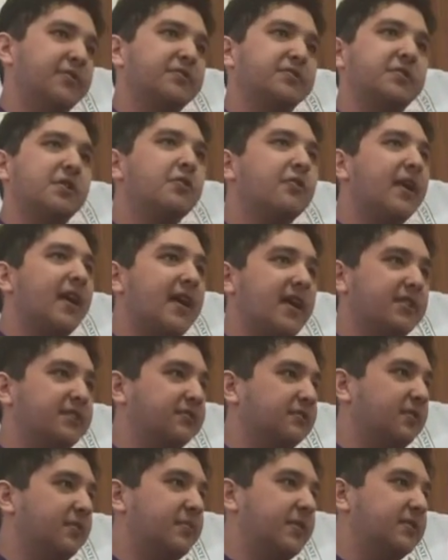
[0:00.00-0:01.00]
There's no
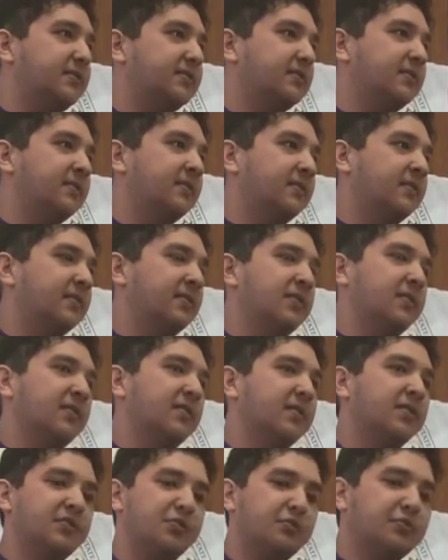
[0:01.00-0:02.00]
age limit.
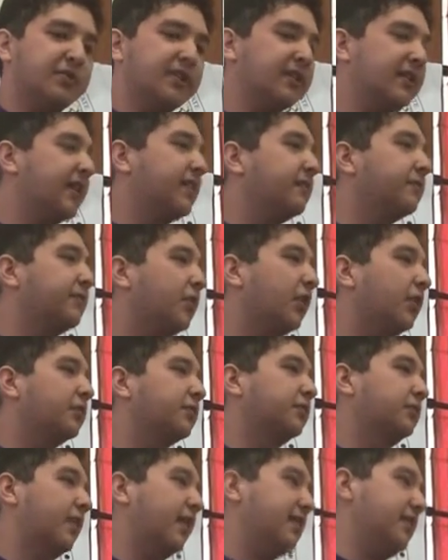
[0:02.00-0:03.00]
You can get
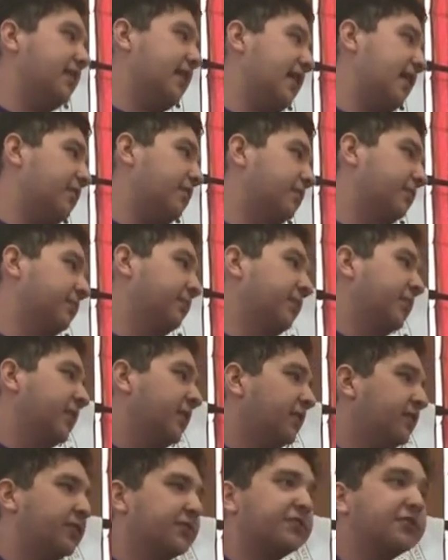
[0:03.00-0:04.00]
involved right now.
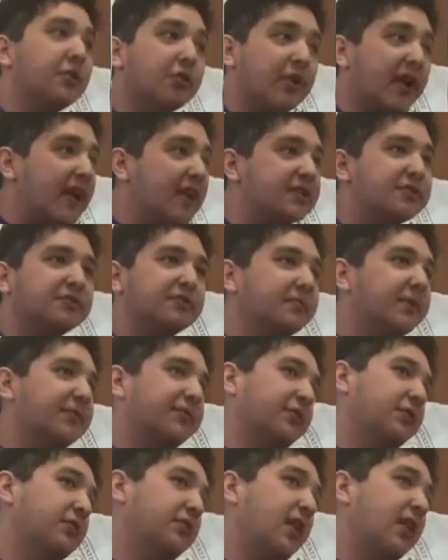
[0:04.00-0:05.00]
There's no age limit
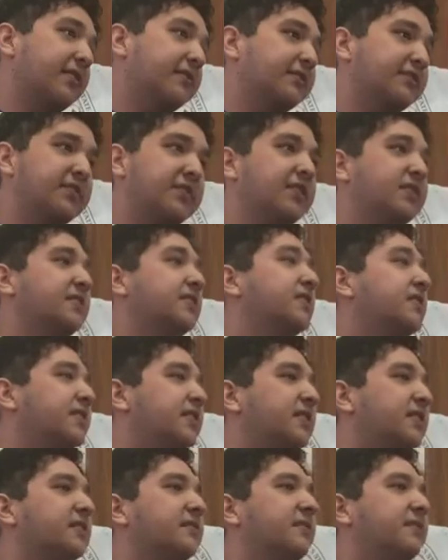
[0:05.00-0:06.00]
for a lot of the,
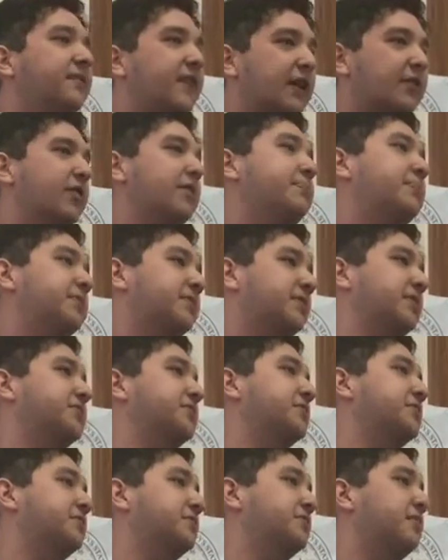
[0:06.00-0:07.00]
the very
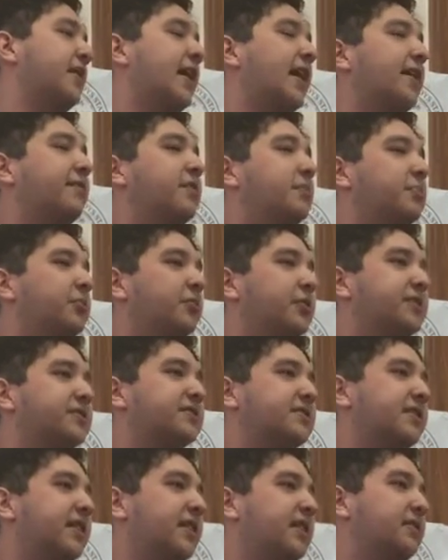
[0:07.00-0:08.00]
positions you have at Boys
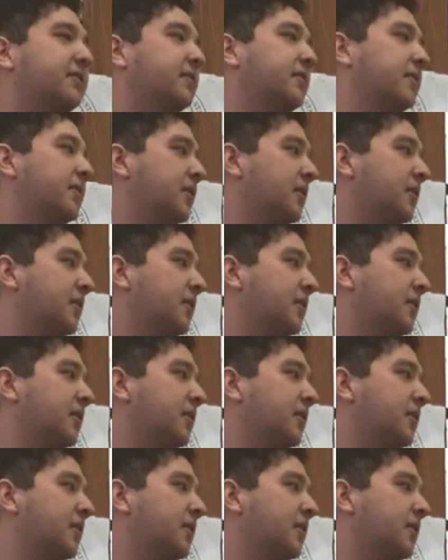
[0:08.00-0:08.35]
State